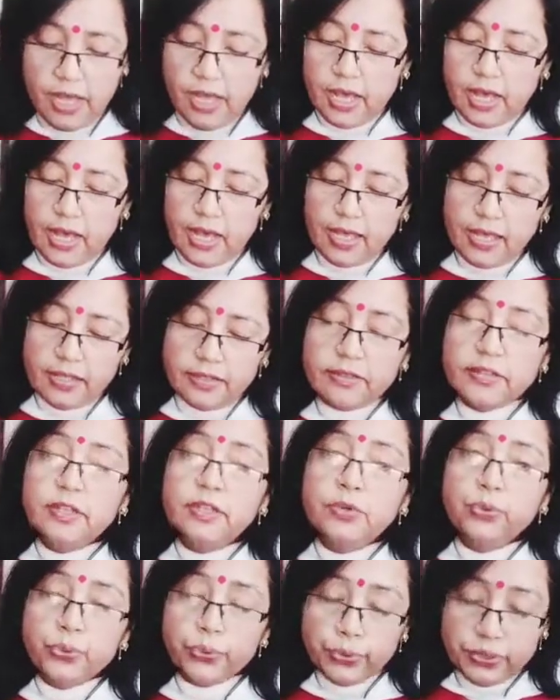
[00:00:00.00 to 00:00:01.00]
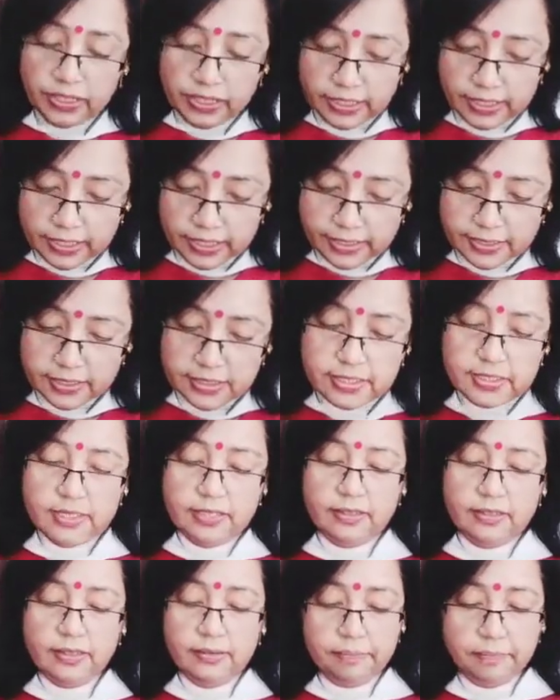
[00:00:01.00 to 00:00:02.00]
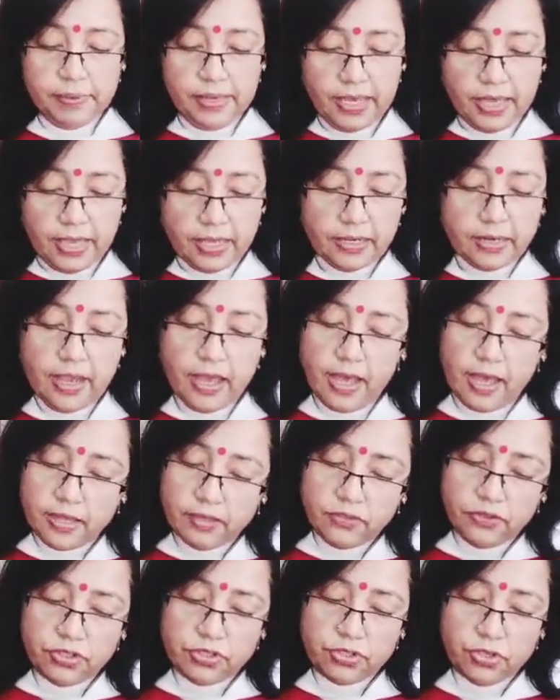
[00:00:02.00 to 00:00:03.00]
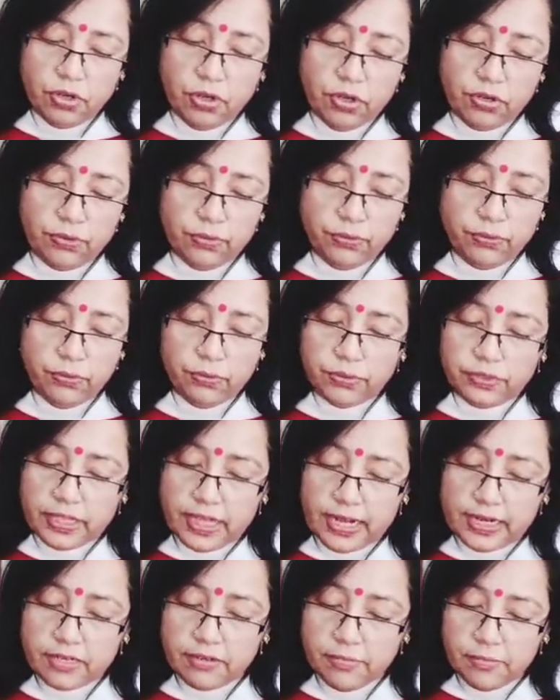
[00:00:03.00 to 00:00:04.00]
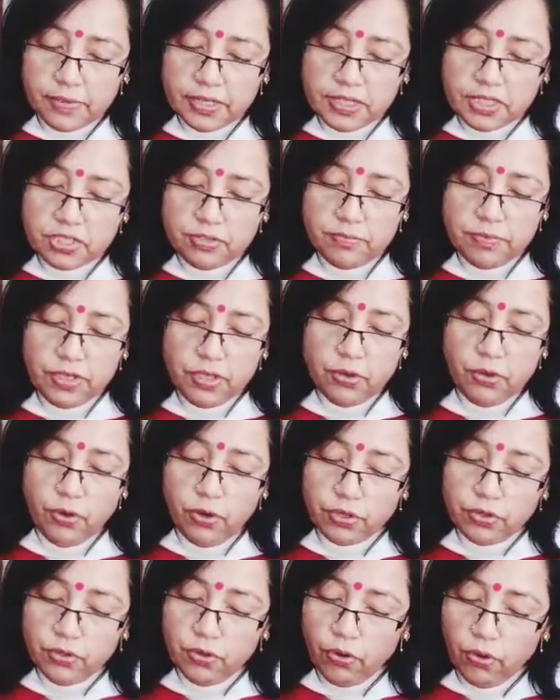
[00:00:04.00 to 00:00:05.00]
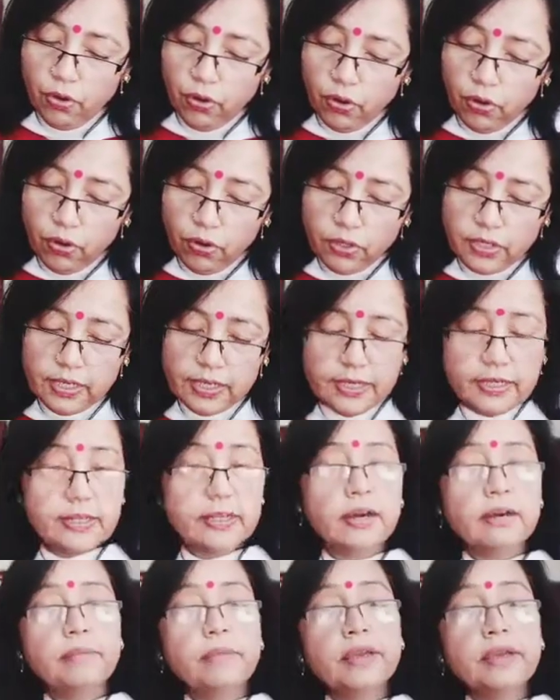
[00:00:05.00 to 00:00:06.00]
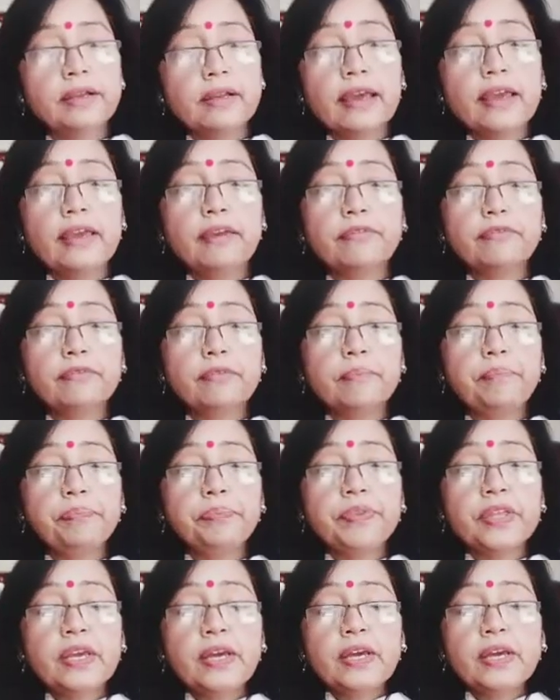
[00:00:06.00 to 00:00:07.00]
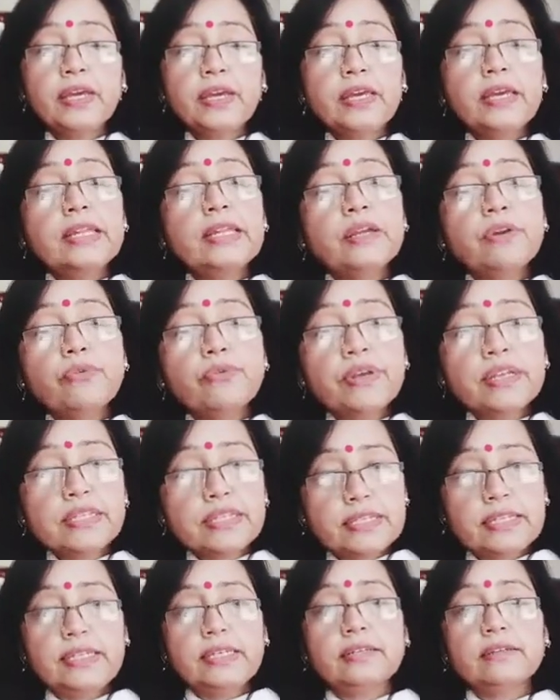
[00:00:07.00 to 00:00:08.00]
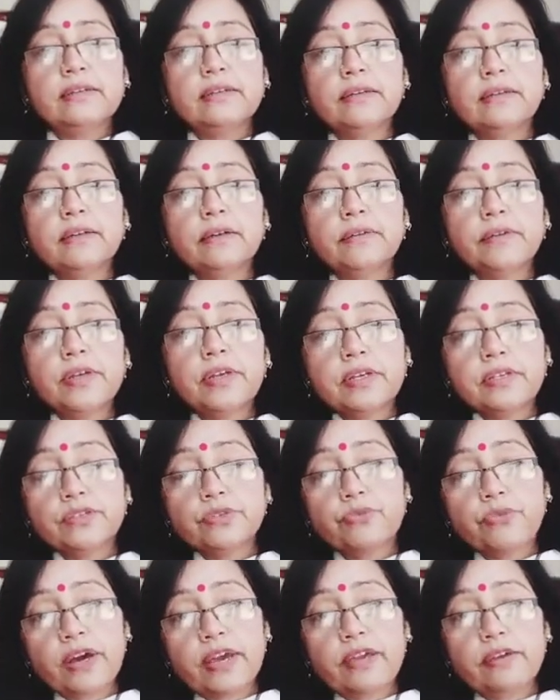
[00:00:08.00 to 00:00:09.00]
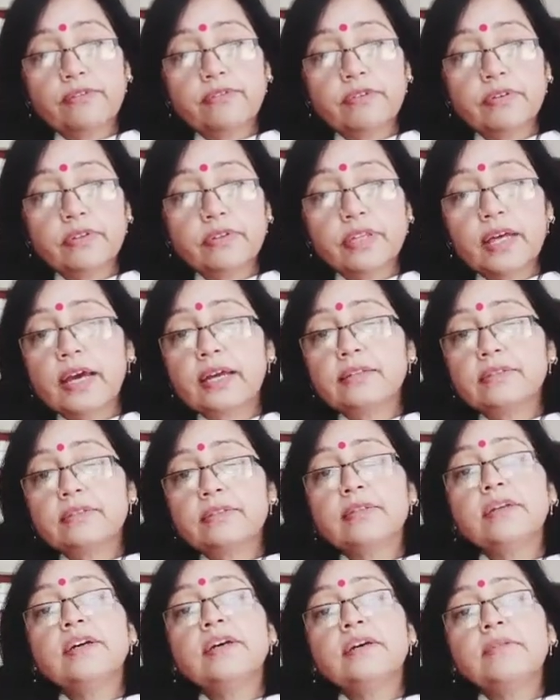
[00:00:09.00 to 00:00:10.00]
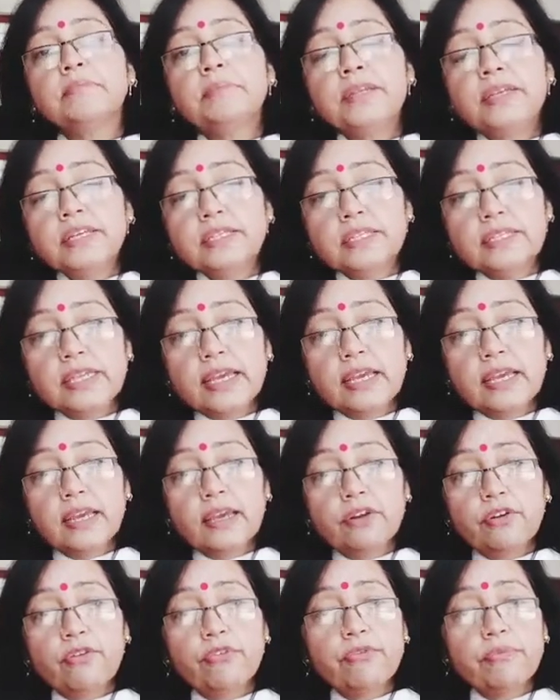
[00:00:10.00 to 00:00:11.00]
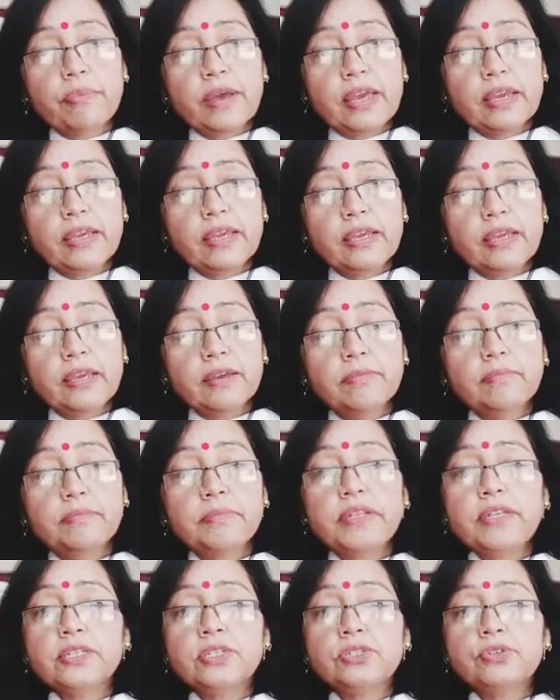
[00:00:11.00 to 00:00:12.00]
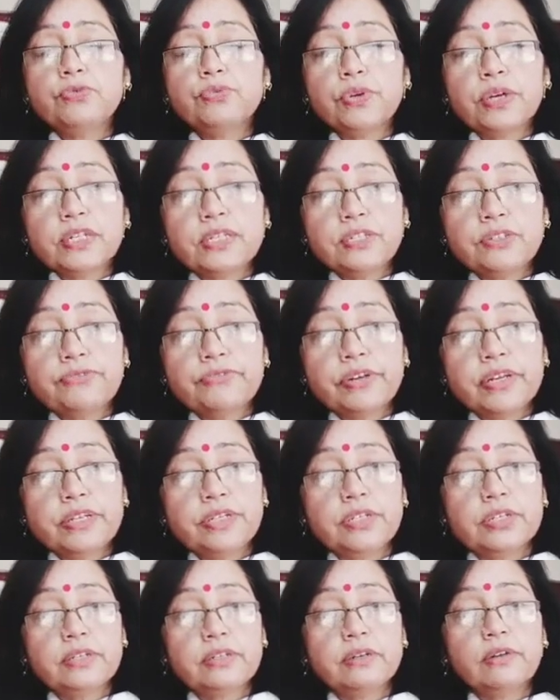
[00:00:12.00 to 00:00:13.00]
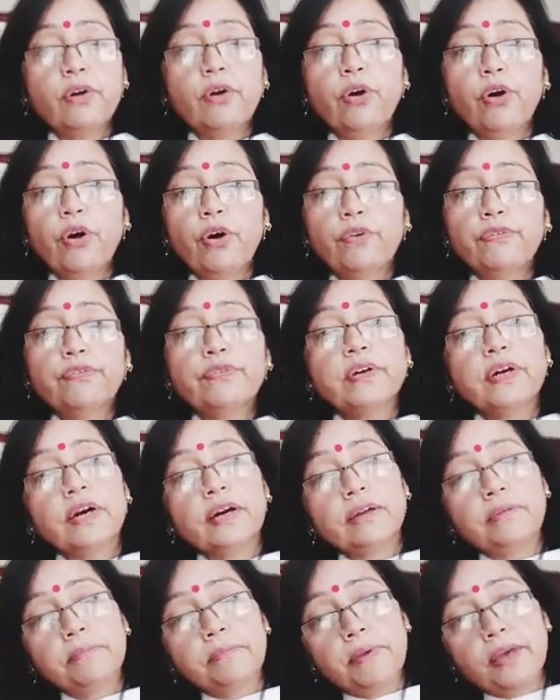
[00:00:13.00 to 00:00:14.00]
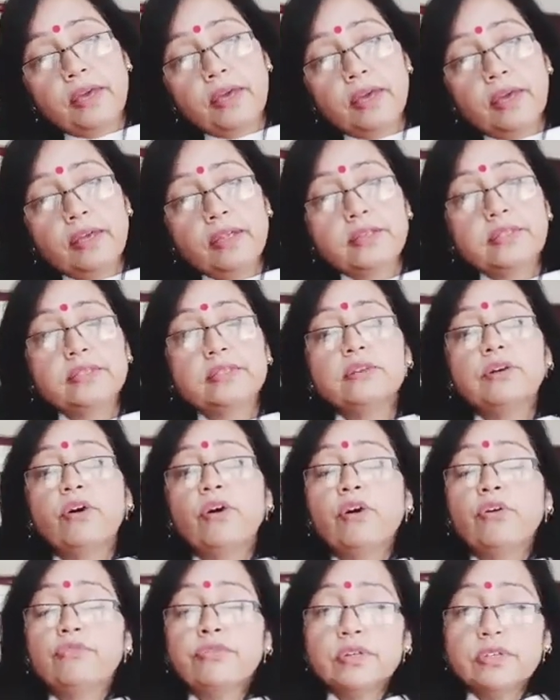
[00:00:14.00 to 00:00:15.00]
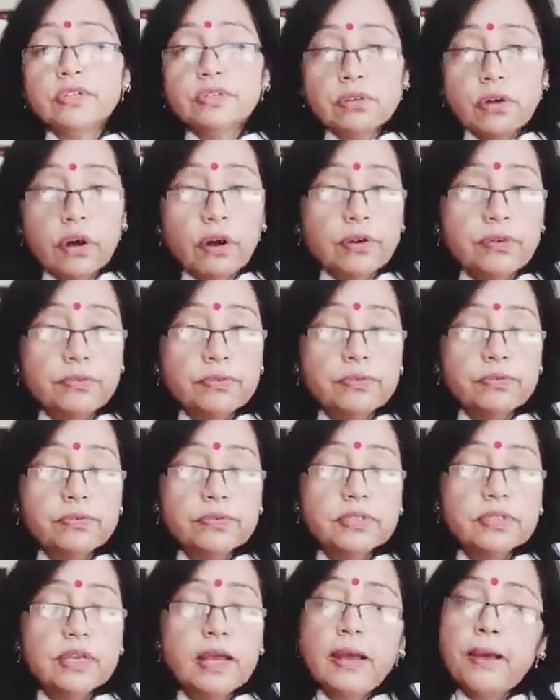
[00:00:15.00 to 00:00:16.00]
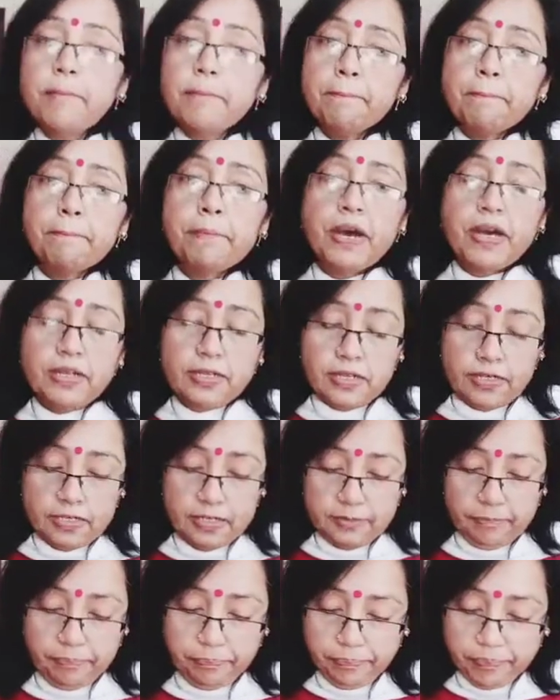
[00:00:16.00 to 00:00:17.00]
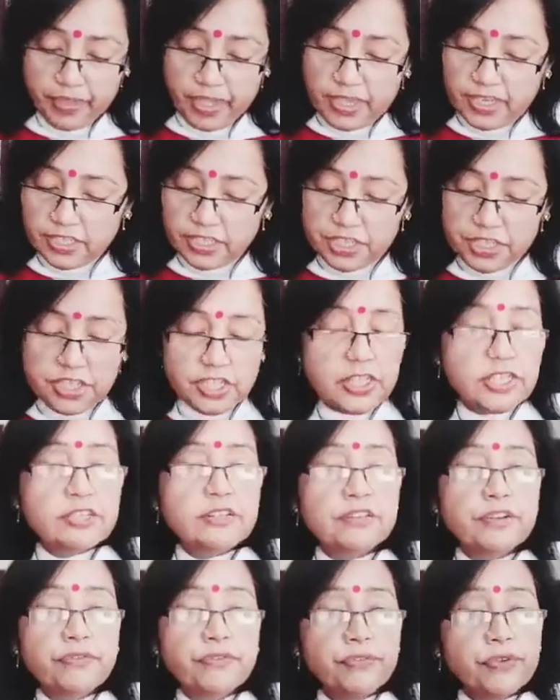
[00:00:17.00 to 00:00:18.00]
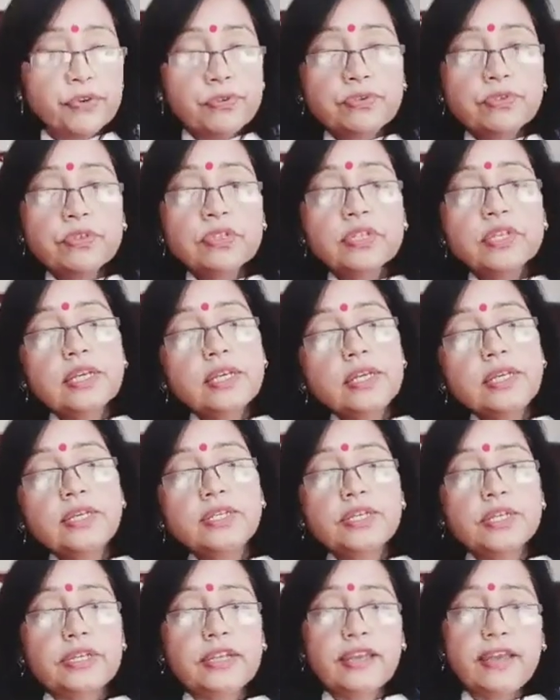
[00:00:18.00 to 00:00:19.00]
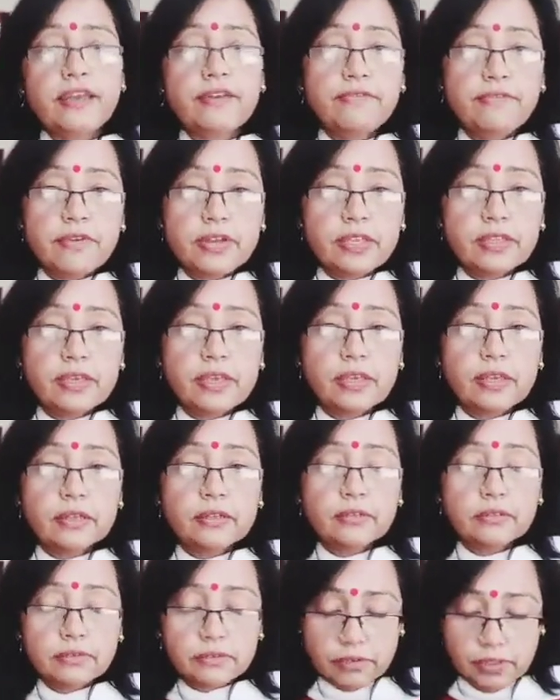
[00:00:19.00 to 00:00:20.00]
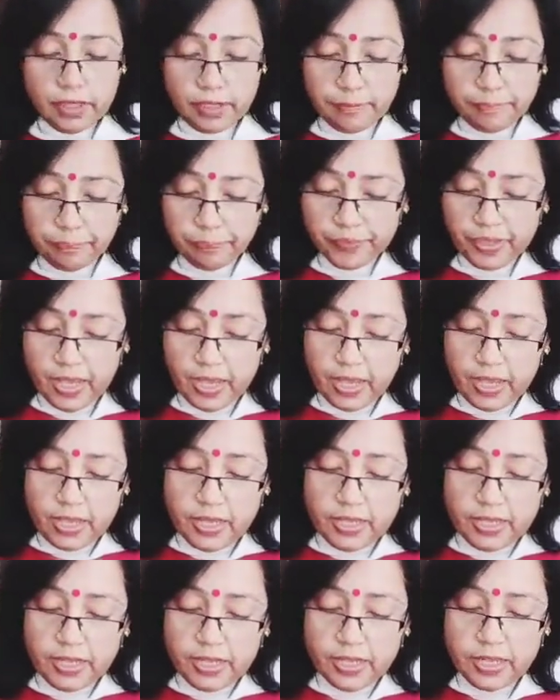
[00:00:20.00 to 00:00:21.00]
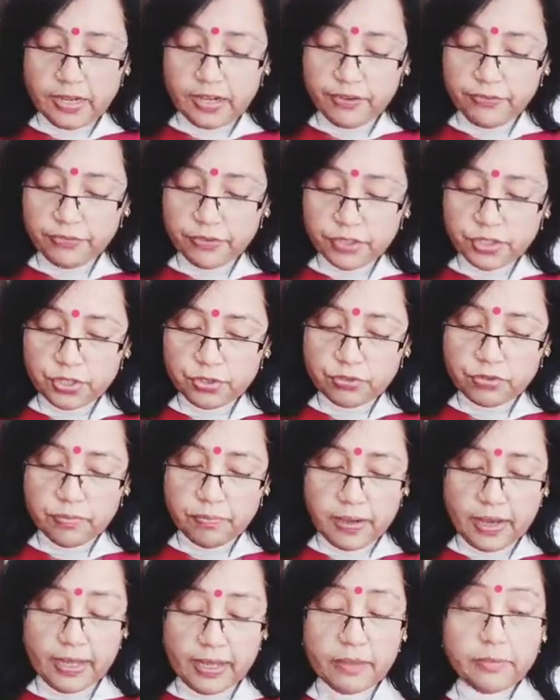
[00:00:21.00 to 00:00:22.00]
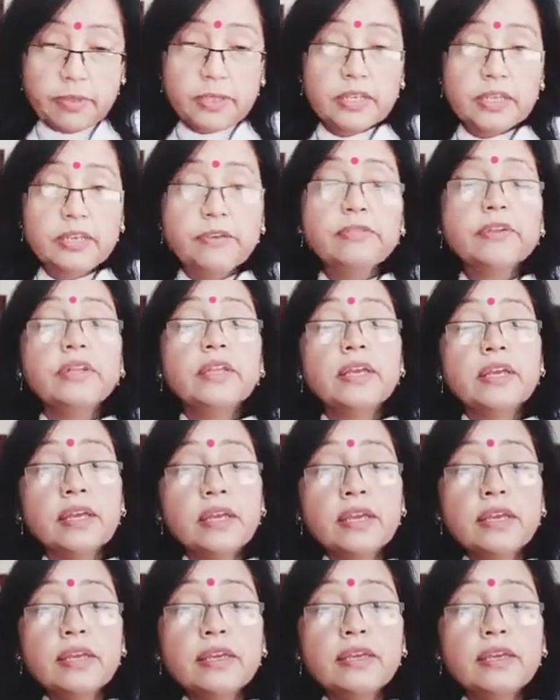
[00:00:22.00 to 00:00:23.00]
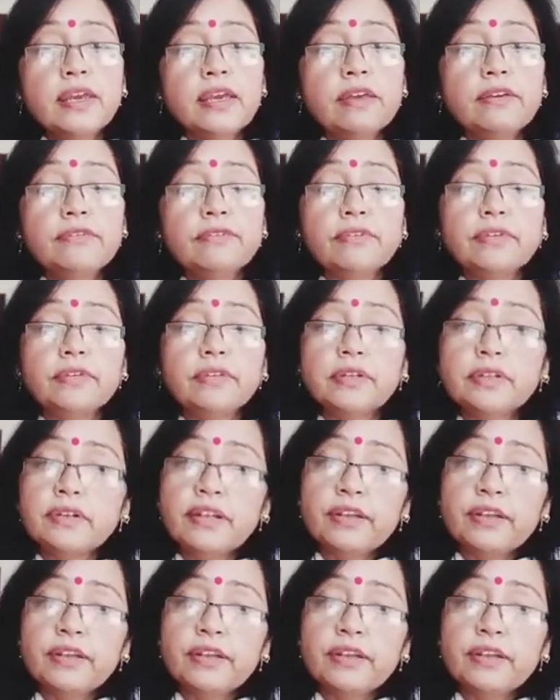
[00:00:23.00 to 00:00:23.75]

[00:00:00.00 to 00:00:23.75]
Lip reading: and the loneliness, the pain and the sorrow that must be on all her coming life. He requested his wife that please take care of Maggie, please do consideration of her pains, of her sorrows, but she refused each and everything. Okay. He refers to the Bible. Even he gave the